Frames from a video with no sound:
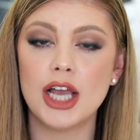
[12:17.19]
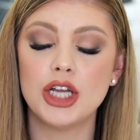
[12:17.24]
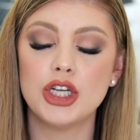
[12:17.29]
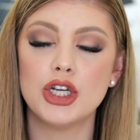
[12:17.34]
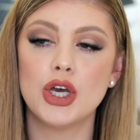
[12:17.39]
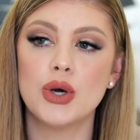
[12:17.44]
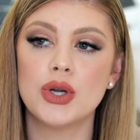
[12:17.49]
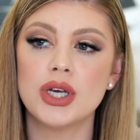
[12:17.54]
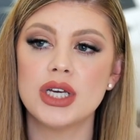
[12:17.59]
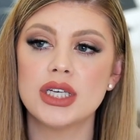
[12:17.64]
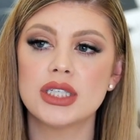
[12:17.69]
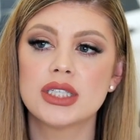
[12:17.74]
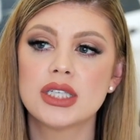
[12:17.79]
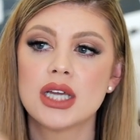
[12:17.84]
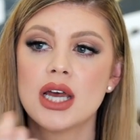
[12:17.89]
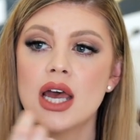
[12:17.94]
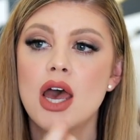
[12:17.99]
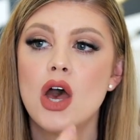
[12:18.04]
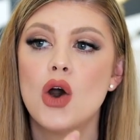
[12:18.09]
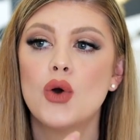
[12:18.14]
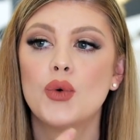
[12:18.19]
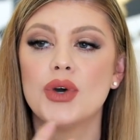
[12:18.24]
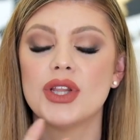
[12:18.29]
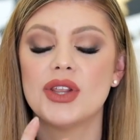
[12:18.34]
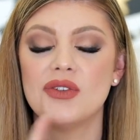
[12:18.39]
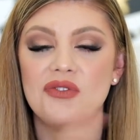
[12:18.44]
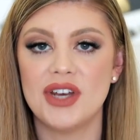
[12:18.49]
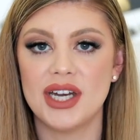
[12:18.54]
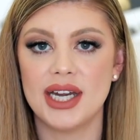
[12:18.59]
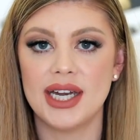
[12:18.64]
I noticed
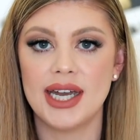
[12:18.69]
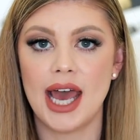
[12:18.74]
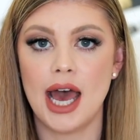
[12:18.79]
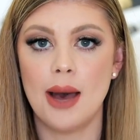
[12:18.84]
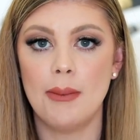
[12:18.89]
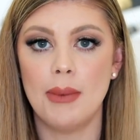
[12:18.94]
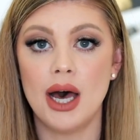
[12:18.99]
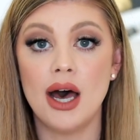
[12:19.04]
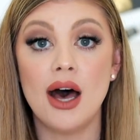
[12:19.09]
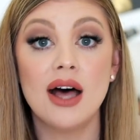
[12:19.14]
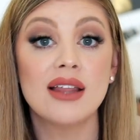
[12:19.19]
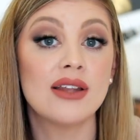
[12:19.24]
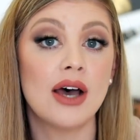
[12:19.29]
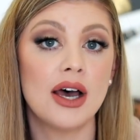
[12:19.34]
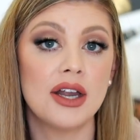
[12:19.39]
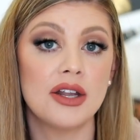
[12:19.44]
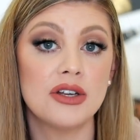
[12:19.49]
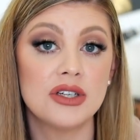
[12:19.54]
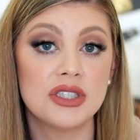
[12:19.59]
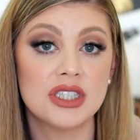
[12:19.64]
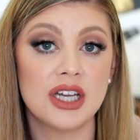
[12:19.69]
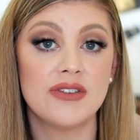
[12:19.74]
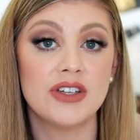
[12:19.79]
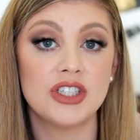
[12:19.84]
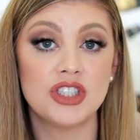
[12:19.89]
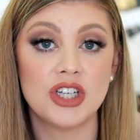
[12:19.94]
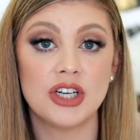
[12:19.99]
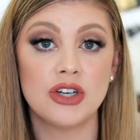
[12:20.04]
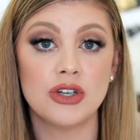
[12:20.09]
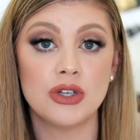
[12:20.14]
with Finn and Emma, a lot of their stuff
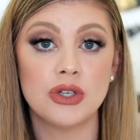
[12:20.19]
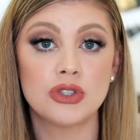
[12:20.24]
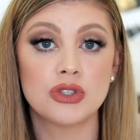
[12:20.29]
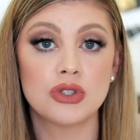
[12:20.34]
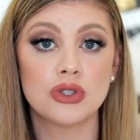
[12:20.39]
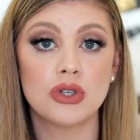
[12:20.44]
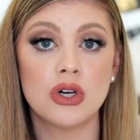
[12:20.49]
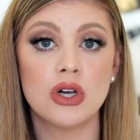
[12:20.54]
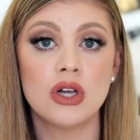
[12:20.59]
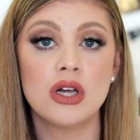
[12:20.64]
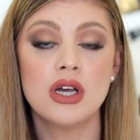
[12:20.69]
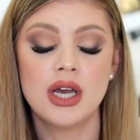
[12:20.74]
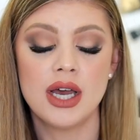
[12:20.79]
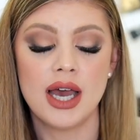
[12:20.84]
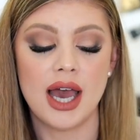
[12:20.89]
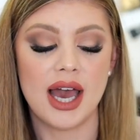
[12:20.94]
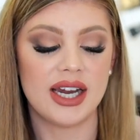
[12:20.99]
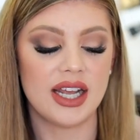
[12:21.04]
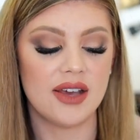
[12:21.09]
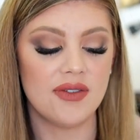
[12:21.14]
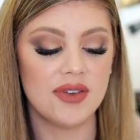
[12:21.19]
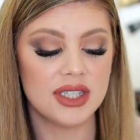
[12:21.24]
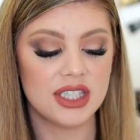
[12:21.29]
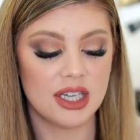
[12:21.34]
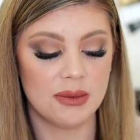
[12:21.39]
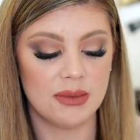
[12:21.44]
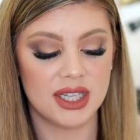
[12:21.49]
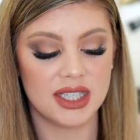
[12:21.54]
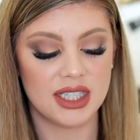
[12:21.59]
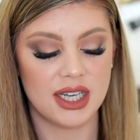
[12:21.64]
is gender neutral, and even
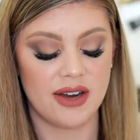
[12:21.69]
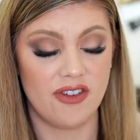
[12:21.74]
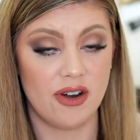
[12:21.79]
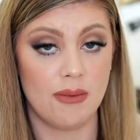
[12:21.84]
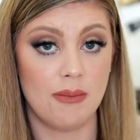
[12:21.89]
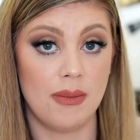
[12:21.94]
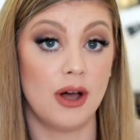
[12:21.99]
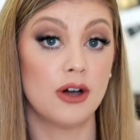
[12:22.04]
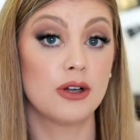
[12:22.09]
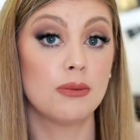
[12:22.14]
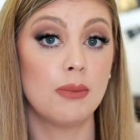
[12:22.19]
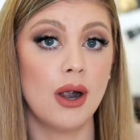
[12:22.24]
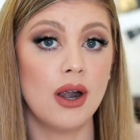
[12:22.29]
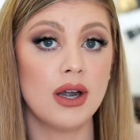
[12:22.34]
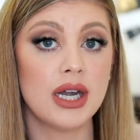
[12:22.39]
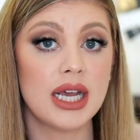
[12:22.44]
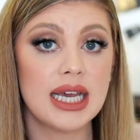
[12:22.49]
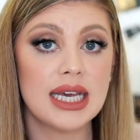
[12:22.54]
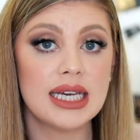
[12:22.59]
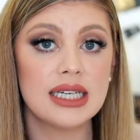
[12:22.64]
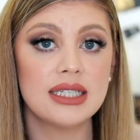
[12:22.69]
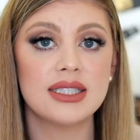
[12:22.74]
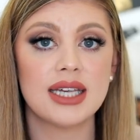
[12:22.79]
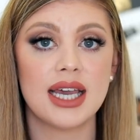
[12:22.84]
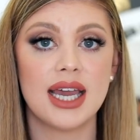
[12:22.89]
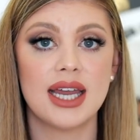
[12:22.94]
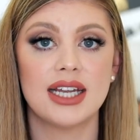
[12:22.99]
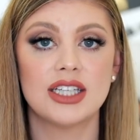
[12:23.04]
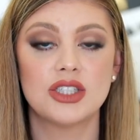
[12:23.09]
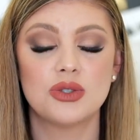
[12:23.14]
some of the stuff from Milk Barn is,
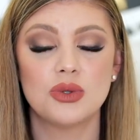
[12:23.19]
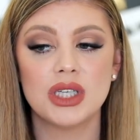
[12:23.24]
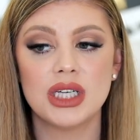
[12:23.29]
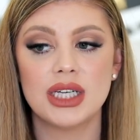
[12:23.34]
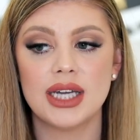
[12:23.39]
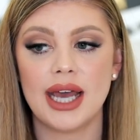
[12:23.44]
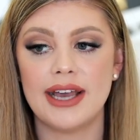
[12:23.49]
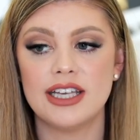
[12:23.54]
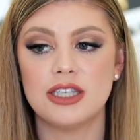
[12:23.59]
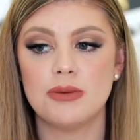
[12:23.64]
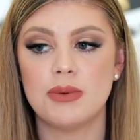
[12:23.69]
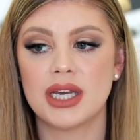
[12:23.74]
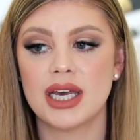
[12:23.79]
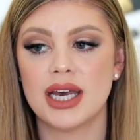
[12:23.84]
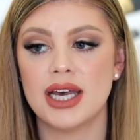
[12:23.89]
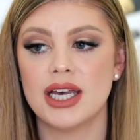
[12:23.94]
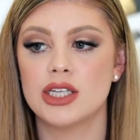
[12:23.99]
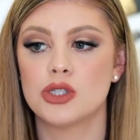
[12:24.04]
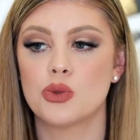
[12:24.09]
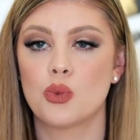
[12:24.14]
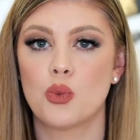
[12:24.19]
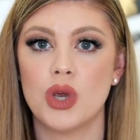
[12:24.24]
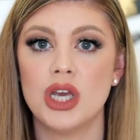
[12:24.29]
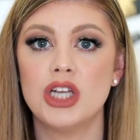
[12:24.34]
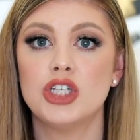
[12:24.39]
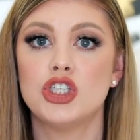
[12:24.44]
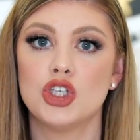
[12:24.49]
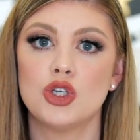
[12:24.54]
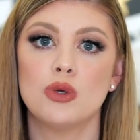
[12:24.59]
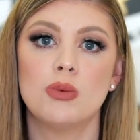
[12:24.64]
and it's really nice because
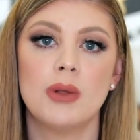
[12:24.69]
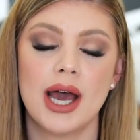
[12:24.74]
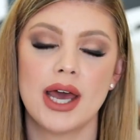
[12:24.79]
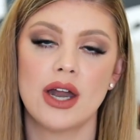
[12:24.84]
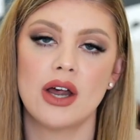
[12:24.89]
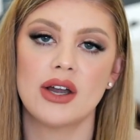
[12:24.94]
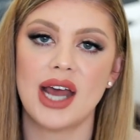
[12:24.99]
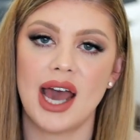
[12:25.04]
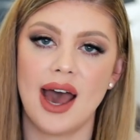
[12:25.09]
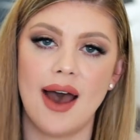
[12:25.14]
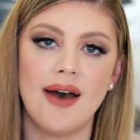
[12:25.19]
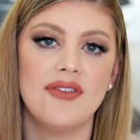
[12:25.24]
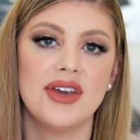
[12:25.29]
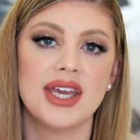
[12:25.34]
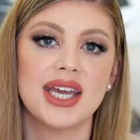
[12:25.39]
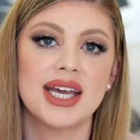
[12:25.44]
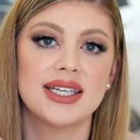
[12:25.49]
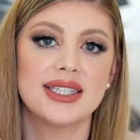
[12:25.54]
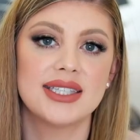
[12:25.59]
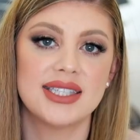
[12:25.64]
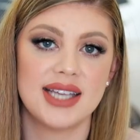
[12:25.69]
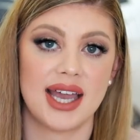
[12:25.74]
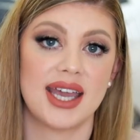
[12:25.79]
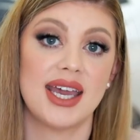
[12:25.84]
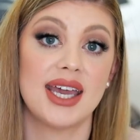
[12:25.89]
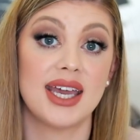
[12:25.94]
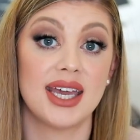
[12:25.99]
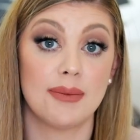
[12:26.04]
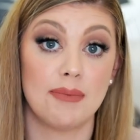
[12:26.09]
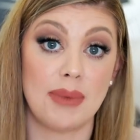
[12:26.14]
we do plan on having a
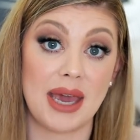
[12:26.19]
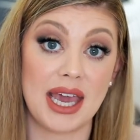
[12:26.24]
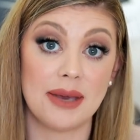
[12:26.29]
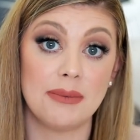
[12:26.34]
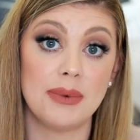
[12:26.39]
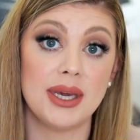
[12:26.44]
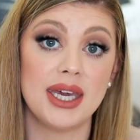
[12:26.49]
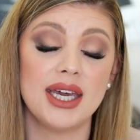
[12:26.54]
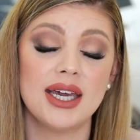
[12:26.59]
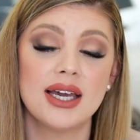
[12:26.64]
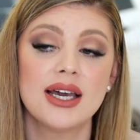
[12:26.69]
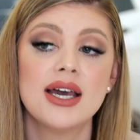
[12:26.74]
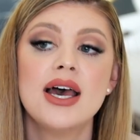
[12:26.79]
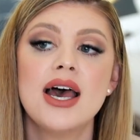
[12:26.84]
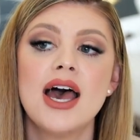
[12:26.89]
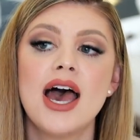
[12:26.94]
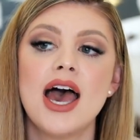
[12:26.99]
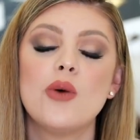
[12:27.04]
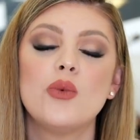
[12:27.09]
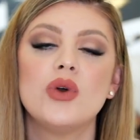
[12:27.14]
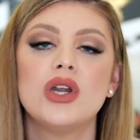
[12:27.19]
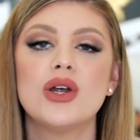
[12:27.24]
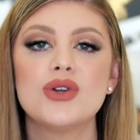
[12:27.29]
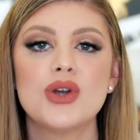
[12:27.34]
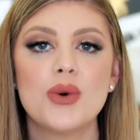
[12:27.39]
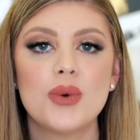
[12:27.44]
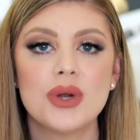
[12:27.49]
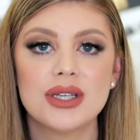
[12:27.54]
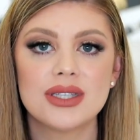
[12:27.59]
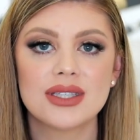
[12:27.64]
second baby, and we
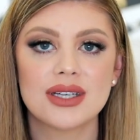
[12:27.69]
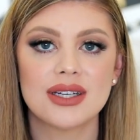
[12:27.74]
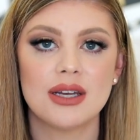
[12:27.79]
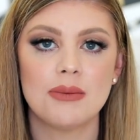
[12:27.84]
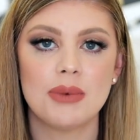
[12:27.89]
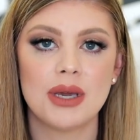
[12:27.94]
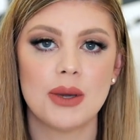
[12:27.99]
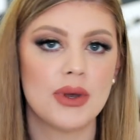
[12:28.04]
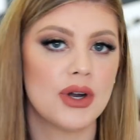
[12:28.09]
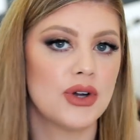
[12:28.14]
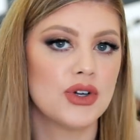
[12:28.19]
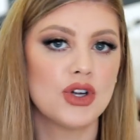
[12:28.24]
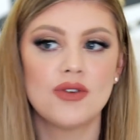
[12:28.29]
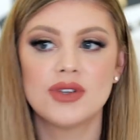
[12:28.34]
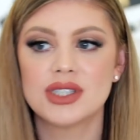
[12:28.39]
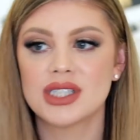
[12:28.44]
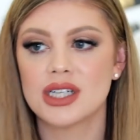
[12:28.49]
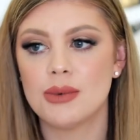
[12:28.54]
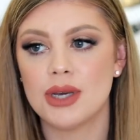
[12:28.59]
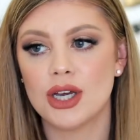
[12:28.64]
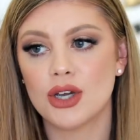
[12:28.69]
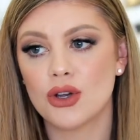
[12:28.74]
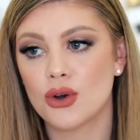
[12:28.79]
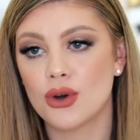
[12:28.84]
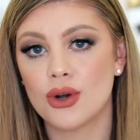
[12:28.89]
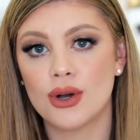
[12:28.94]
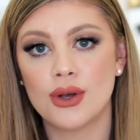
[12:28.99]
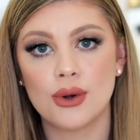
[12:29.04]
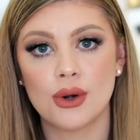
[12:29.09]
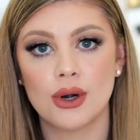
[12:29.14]
don't know what it's gonna be. We don't know if it's gonna be a
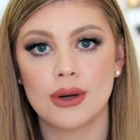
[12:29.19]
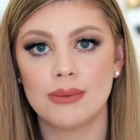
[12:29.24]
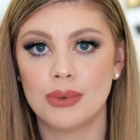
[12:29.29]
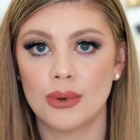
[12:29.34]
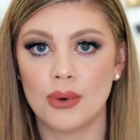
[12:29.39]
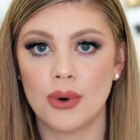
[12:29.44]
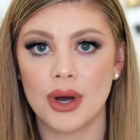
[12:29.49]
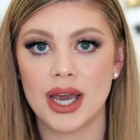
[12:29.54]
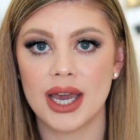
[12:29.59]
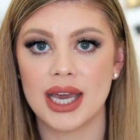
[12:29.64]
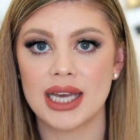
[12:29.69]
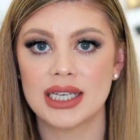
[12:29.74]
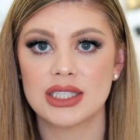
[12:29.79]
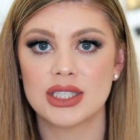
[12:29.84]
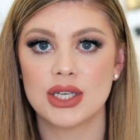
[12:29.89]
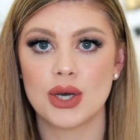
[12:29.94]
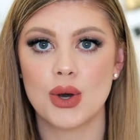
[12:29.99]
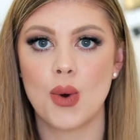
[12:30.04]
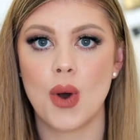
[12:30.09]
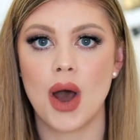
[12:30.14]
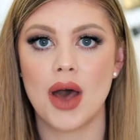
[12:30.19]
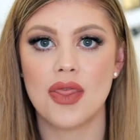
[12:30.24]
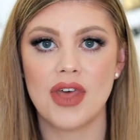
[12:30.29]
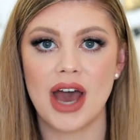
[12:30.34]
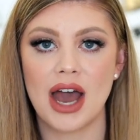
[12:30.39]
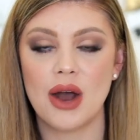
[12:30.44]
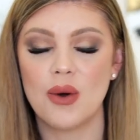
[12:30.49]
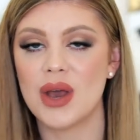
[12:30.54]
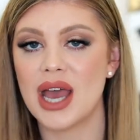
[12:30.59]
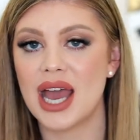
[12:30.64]
girl or a boy, so
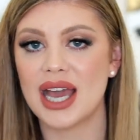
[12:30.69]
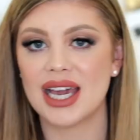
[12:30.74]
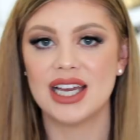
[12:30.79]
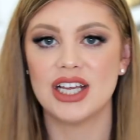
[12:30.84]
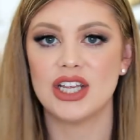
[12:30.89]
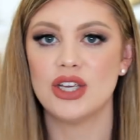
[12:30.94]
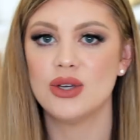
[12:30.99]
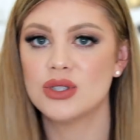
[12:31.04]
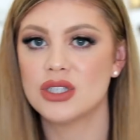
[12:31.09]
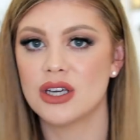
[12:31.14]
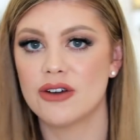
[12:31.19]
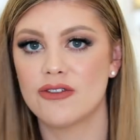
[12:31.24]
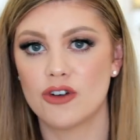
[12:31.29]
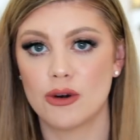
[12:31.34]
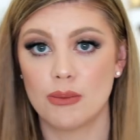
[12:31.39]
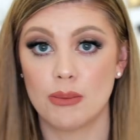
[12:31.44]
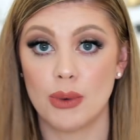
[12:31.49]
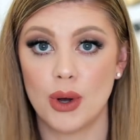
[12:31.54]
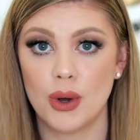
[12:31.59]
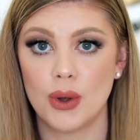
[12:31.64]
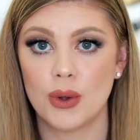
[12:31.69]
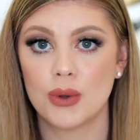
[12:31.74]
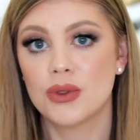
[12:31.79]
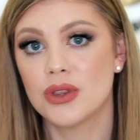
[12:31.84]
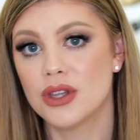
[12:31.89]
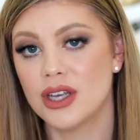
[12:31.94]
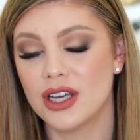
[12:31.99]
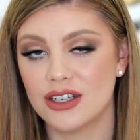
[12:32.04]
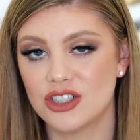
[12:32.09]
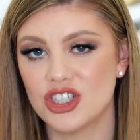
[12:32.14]
that way I can use it for
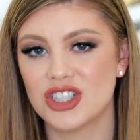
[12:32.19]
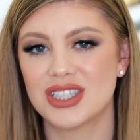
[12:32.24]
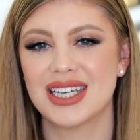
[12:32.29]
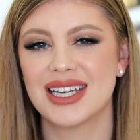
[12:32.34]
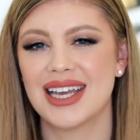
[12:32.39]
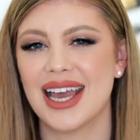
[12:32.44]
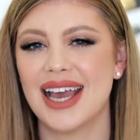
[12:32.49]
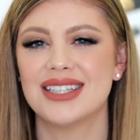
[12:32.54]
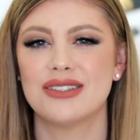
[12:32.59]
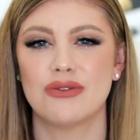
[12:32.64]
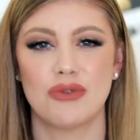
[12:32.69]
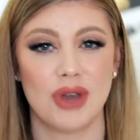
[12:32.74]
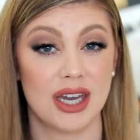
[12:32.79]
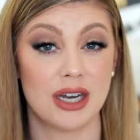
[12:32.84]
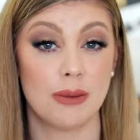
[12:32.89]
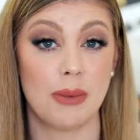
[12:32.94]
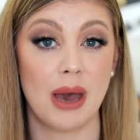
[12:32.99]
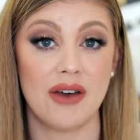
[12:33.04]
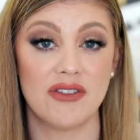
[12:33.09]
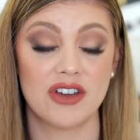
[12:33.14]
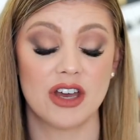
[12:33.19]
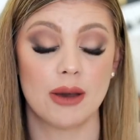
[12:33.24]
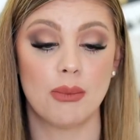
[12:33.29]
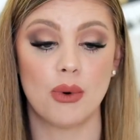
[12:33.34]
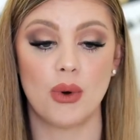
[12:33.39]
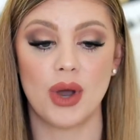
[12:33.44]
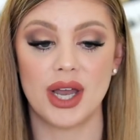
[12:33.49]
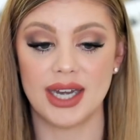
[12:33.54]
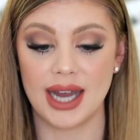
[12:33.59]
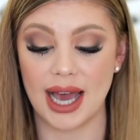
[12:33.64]
both, just in case if we end up having a
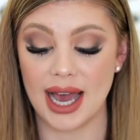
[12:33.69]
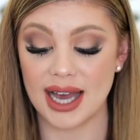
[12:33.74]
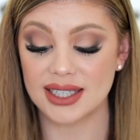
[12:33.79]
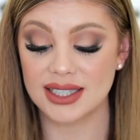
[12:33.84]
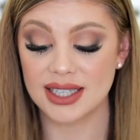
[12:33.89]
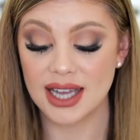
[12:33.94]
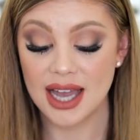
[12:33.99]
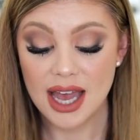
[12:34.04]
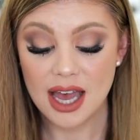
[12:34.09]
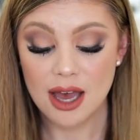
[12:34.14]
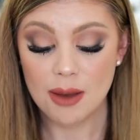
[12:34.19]
boy next.